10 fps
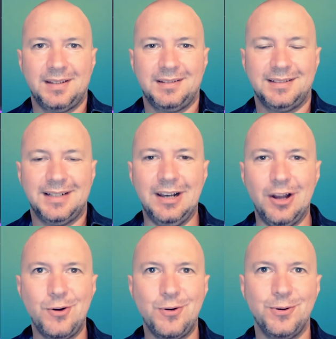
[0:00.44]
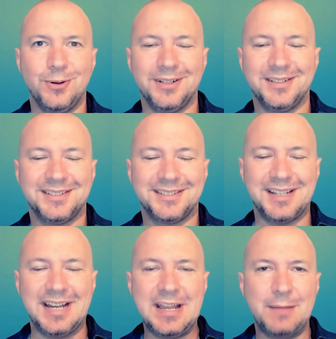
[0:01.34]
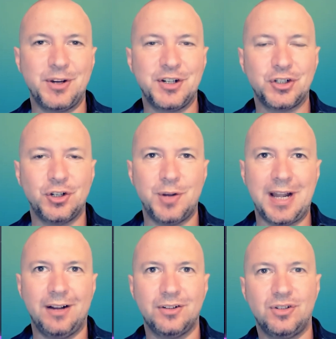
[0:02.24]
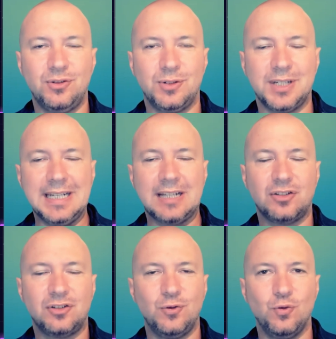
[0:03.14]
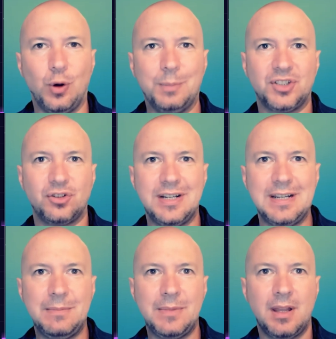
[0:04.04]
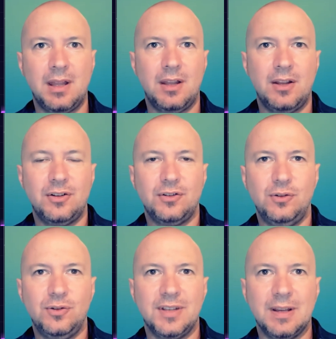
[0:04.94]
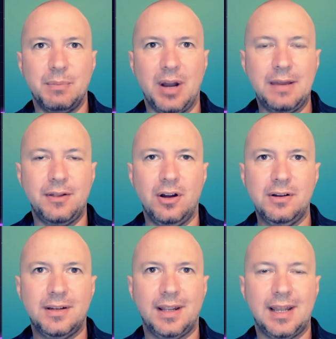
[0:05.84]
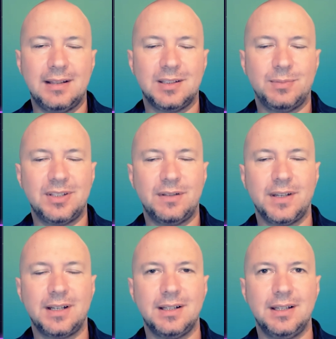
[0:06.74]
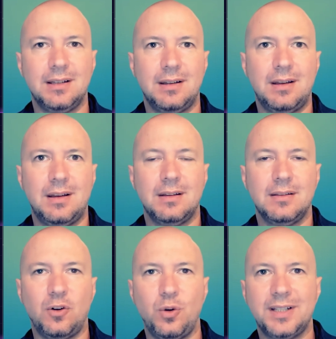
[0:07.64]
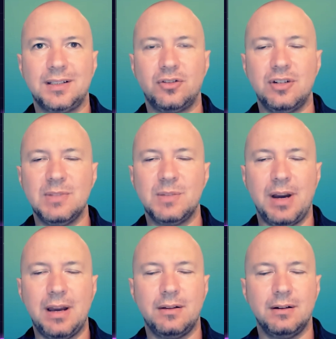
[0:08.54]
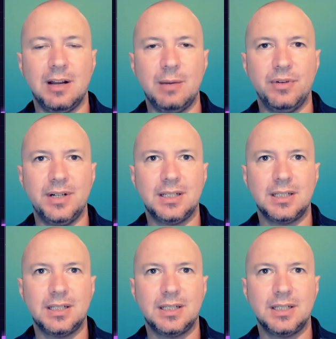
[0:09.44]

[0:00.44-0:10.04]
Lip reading: Hello. Today I'm going to show you how to connect to WarpStream using Python and specifically the Quix Streams Python library.